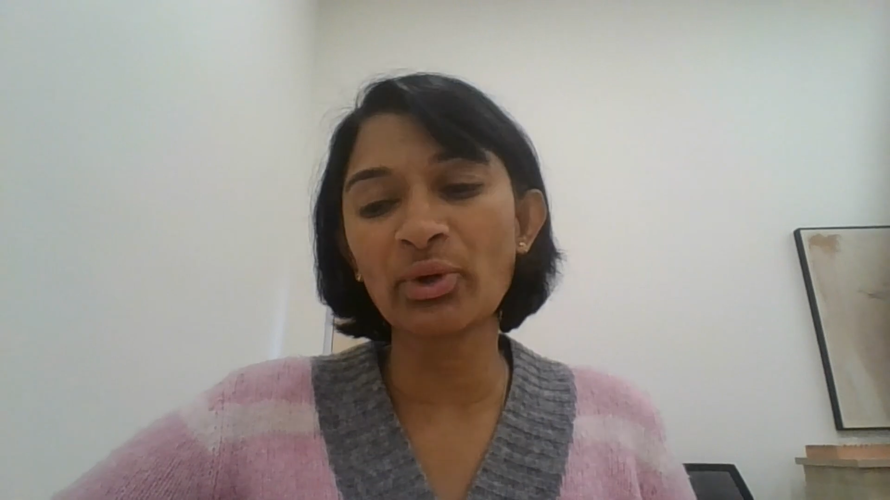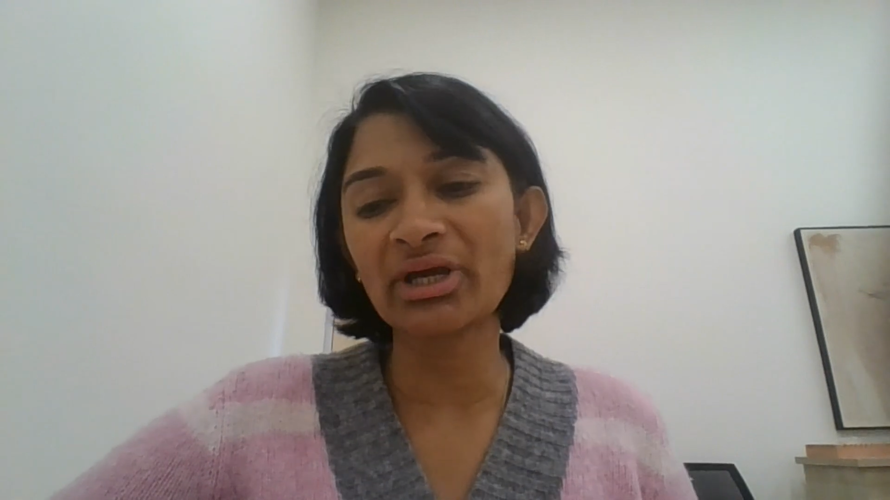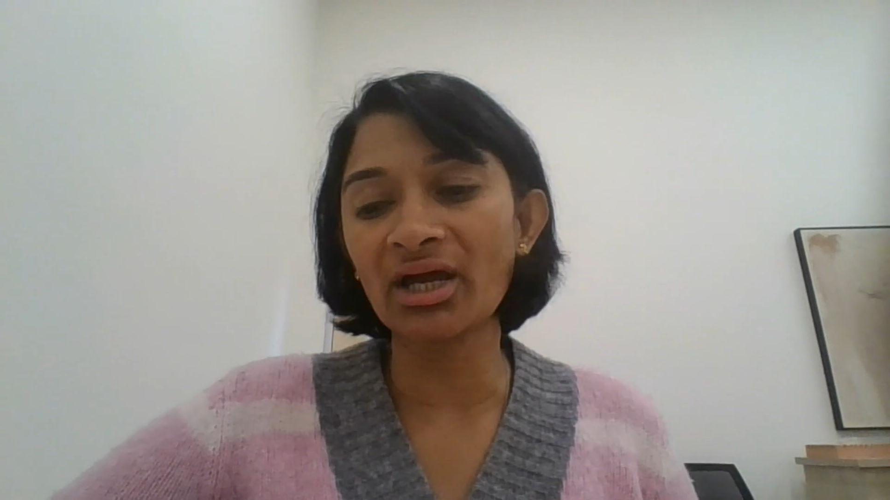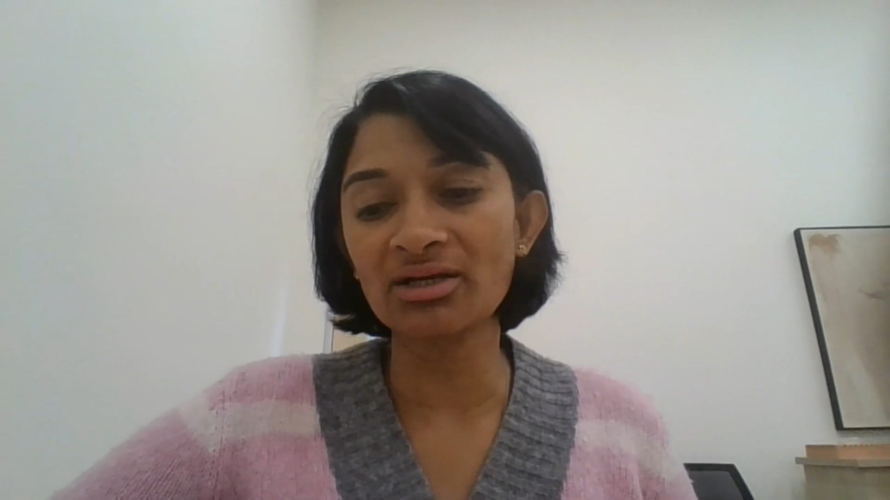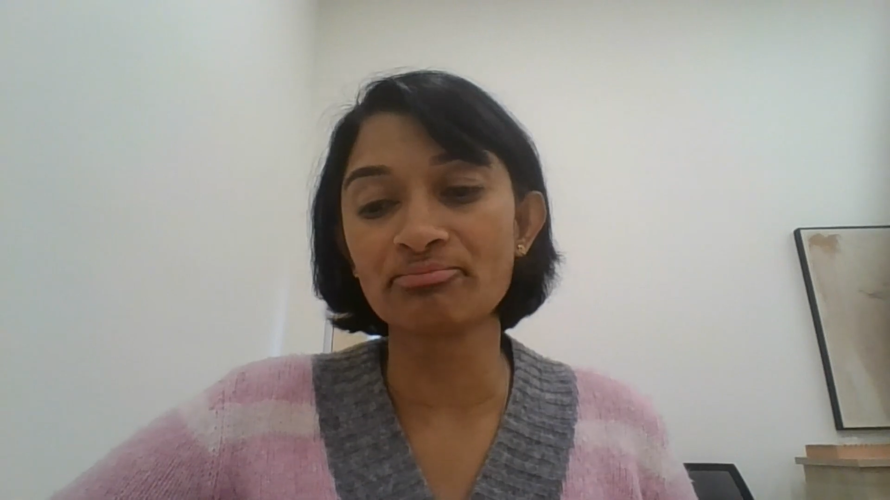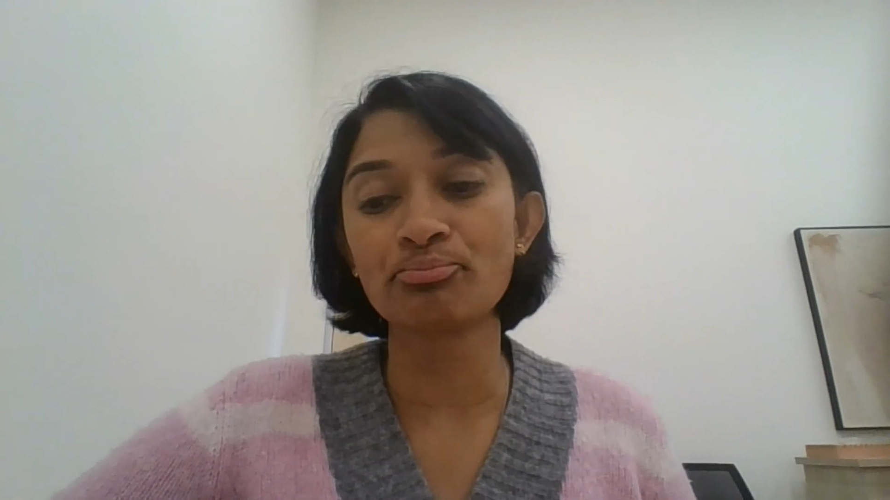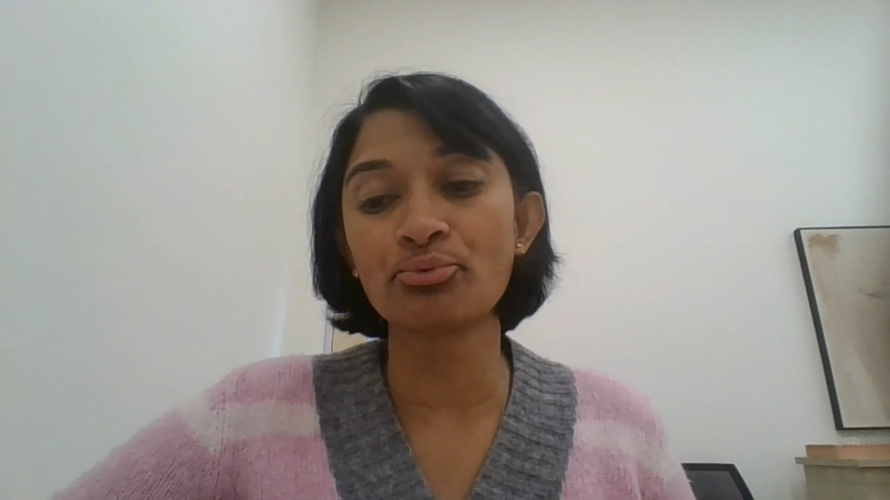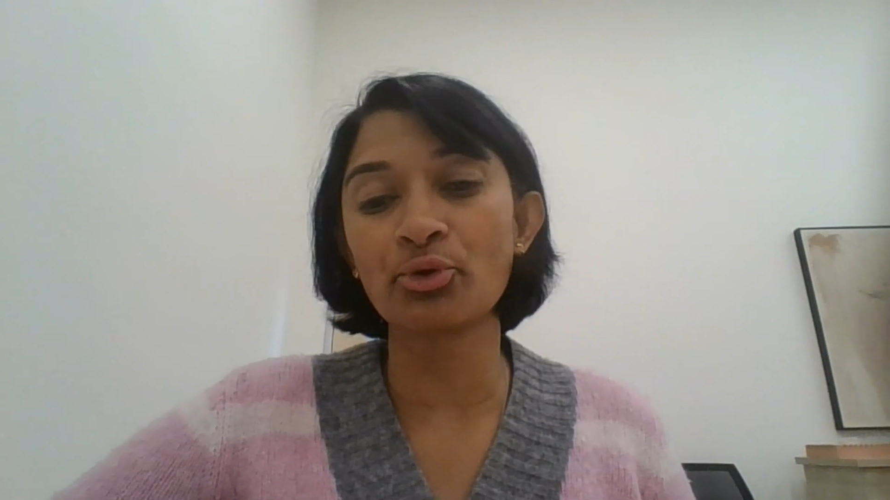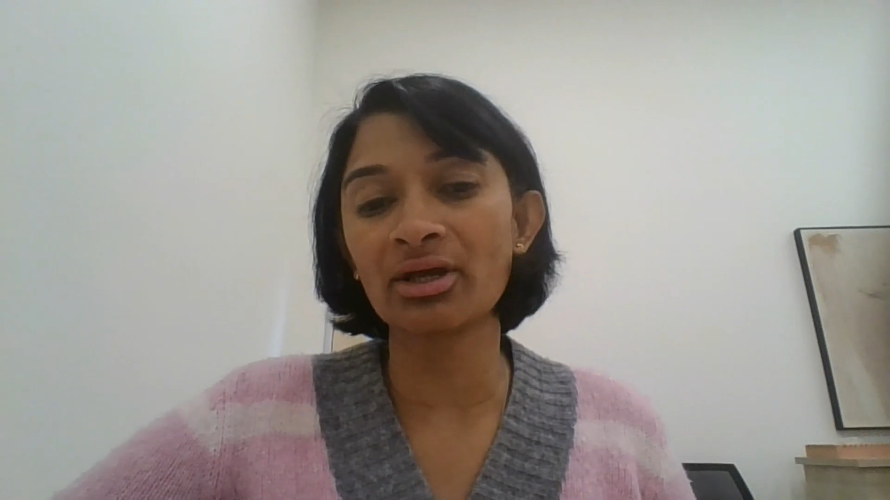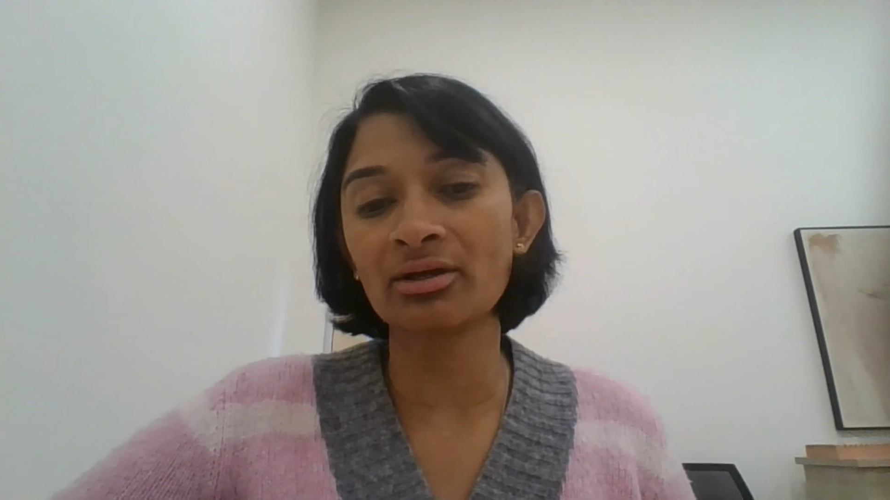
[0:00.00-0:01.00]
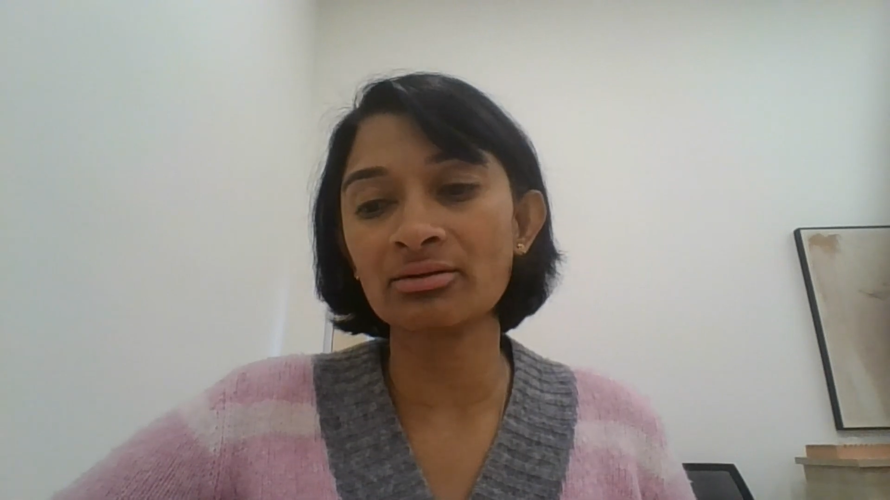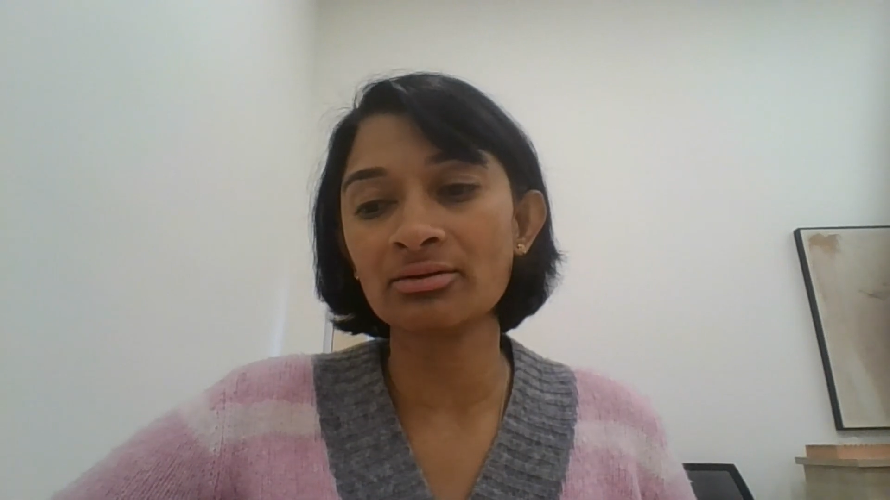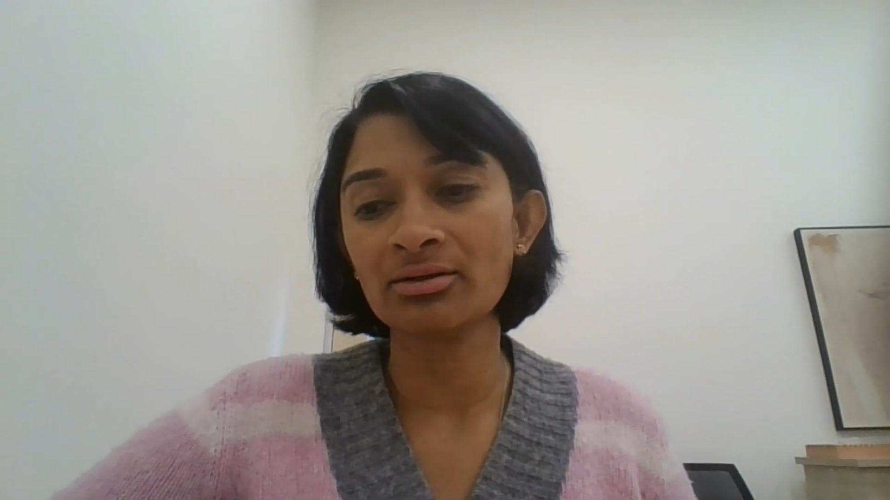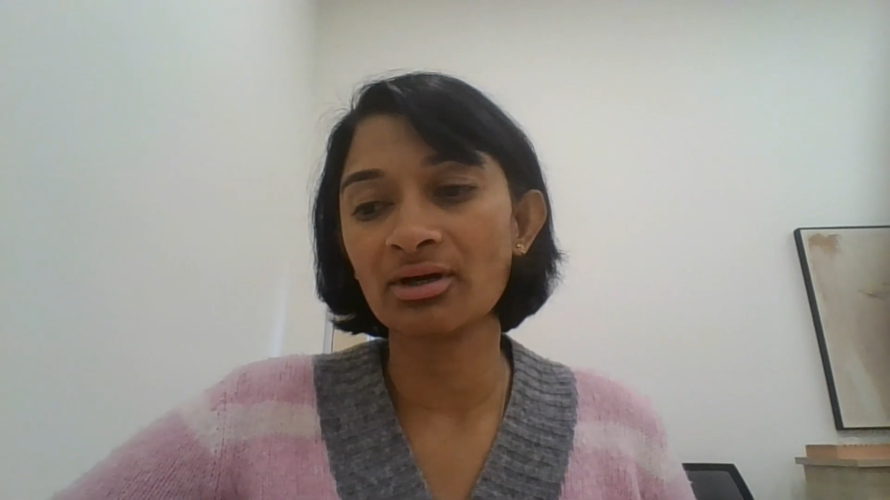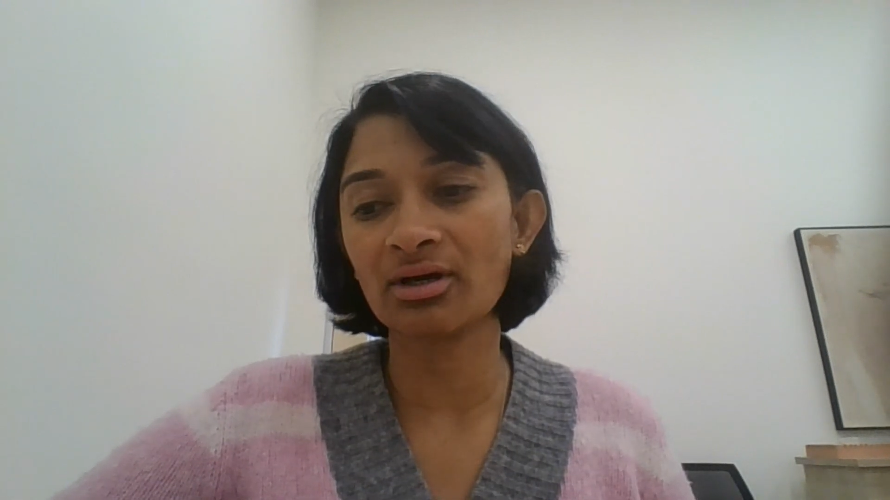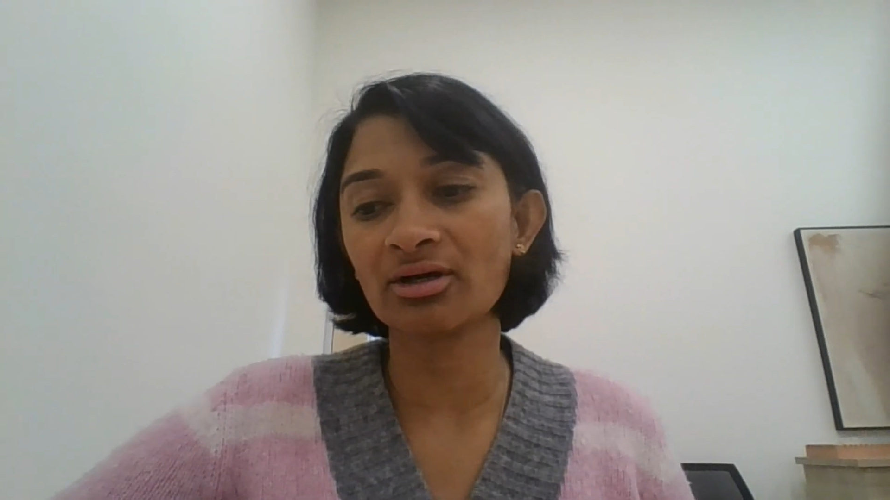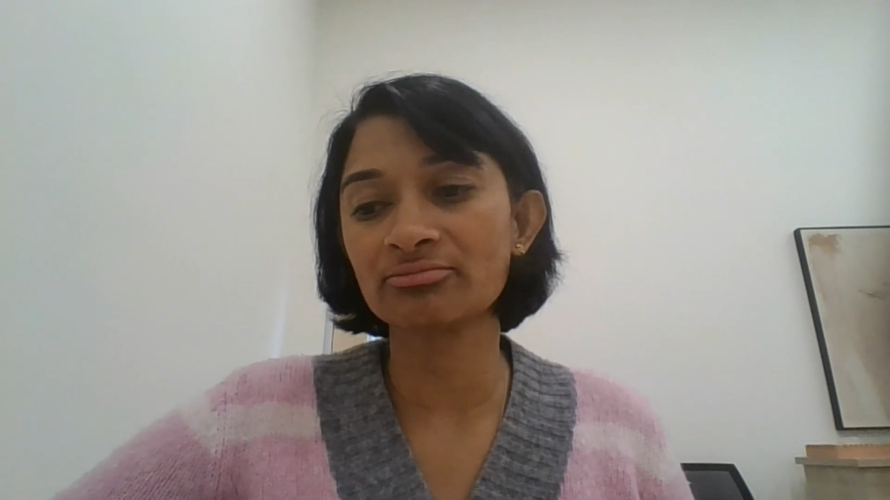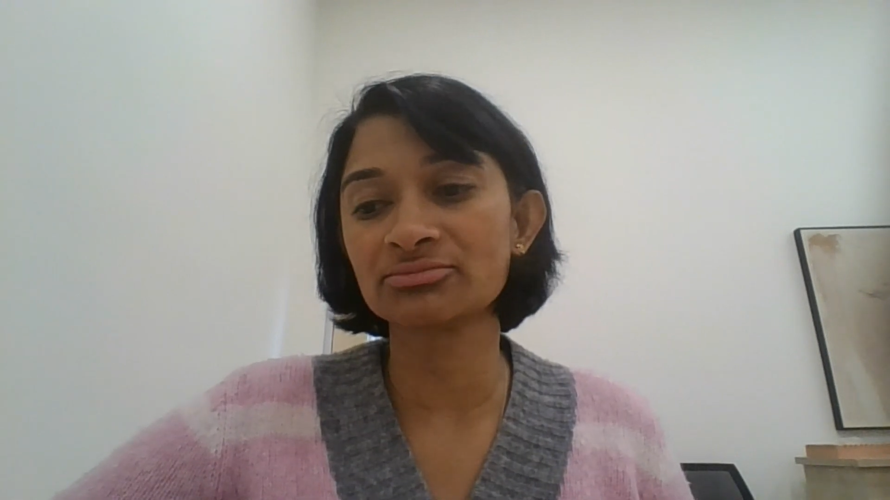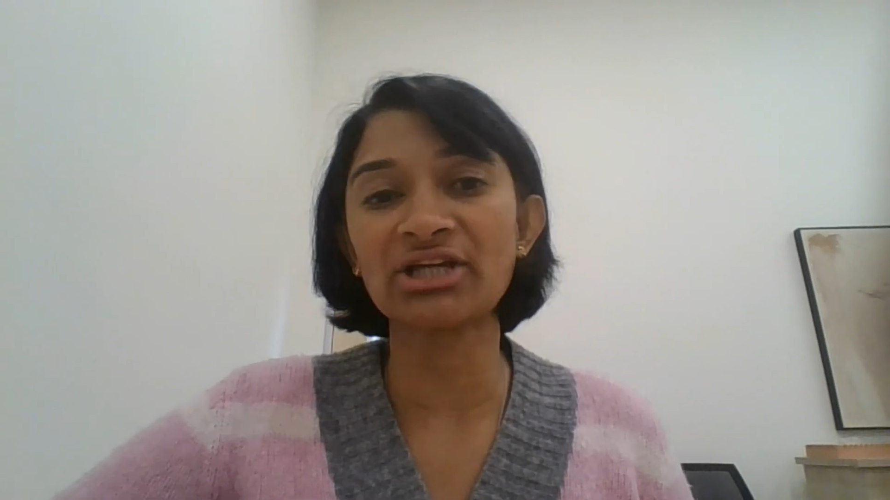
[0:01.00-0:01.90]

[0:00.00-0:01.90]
we kind of bring